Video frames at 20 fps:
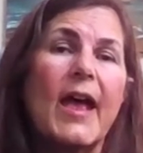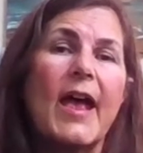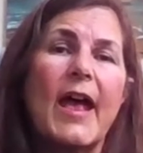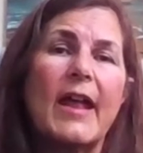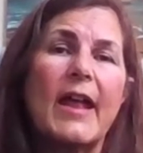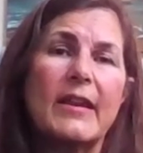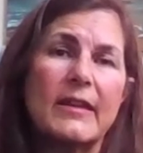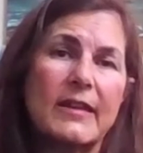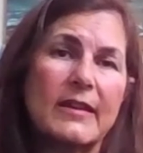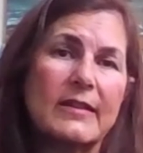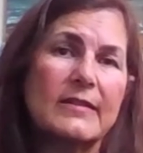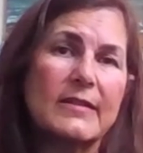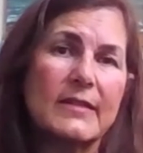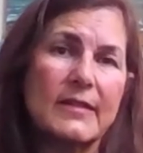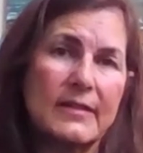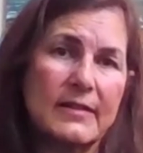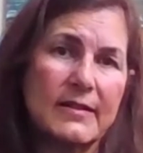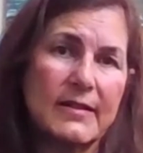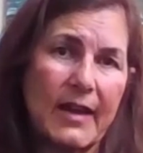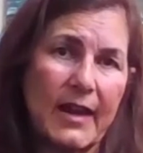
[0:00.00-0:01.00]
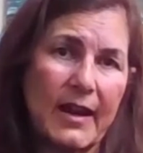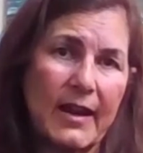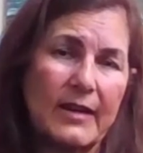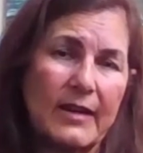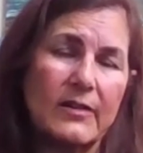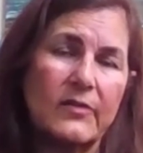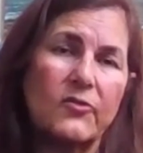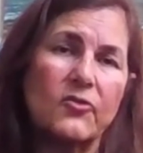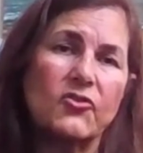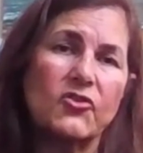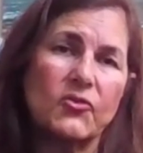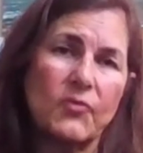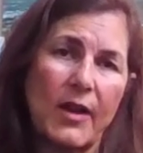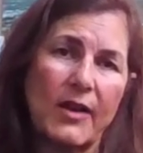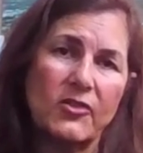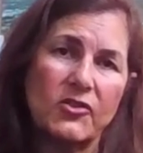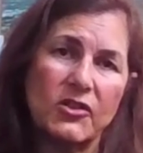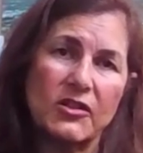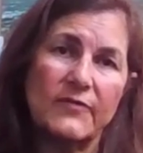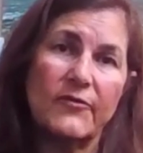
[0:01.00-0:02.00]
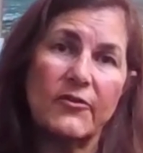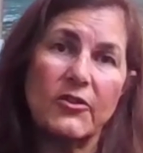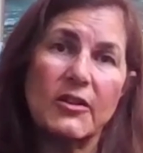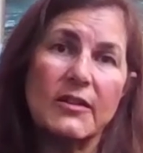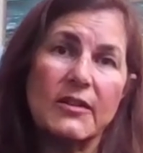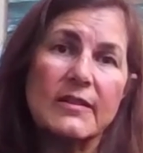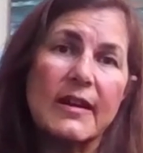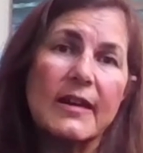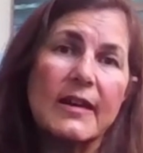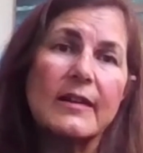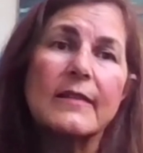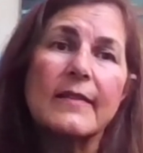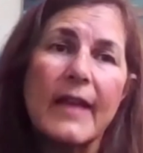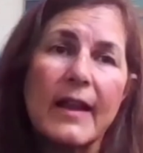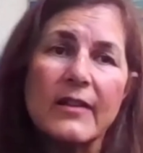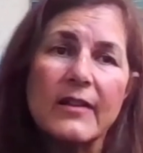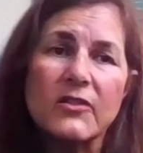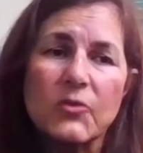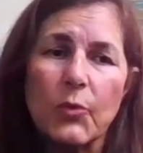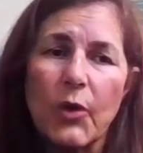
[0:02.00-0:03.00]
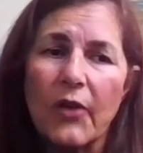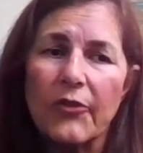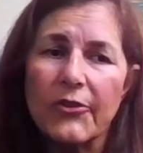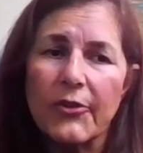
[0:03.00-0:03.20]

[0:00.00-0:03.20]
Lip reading: and it gets contained in your strategies for containing that as well.